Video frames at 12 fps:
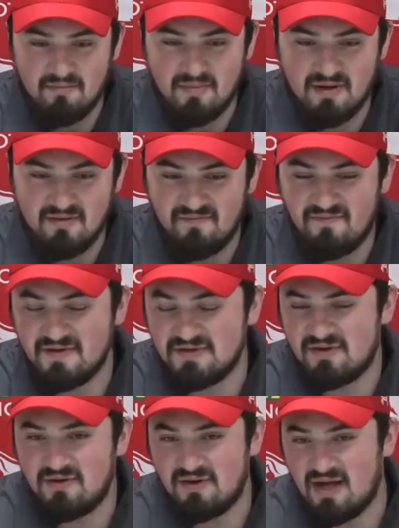in
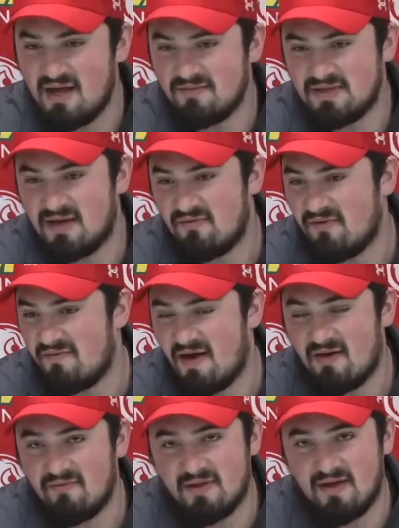physical games like we've
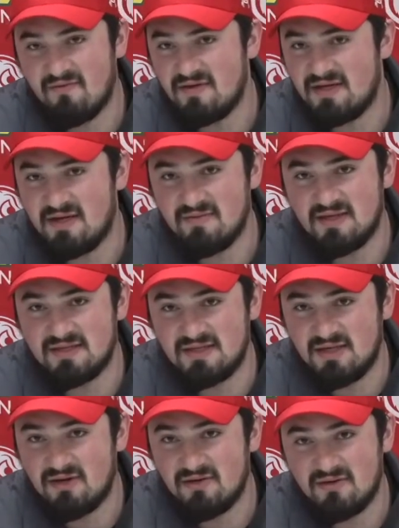had with every team this
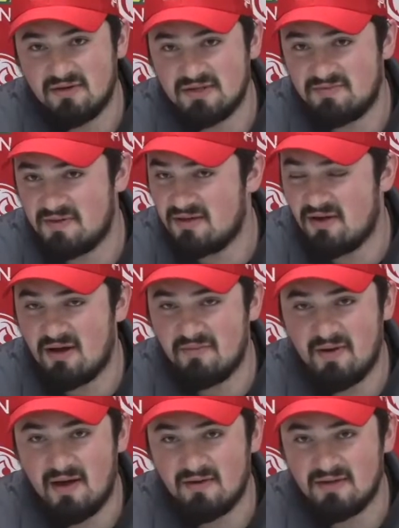year, there's been a lot of
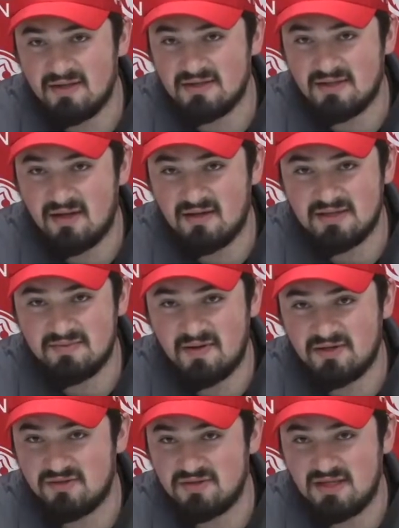penalties, a lot of
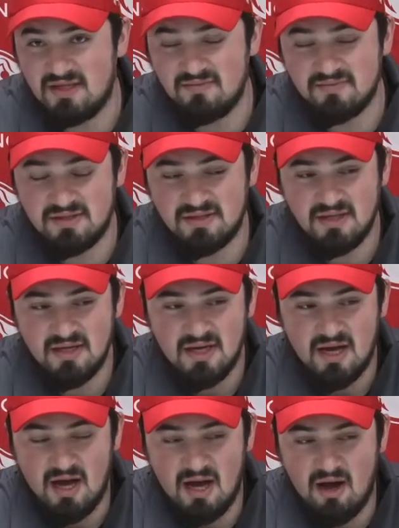special teams
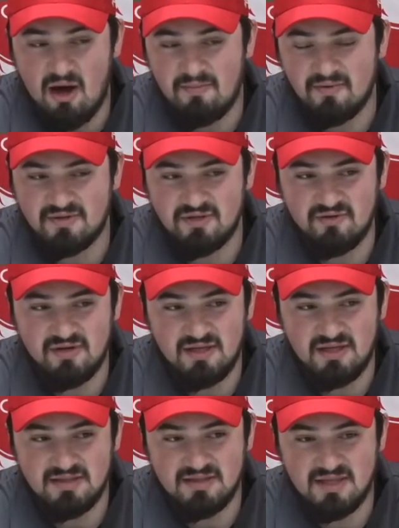
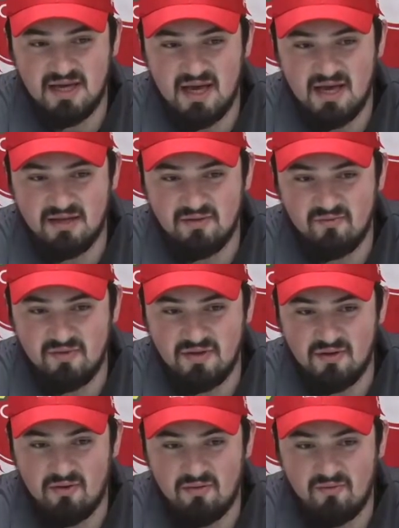opportunities, and we
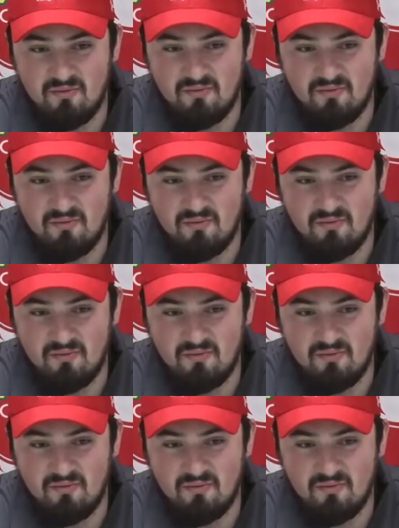know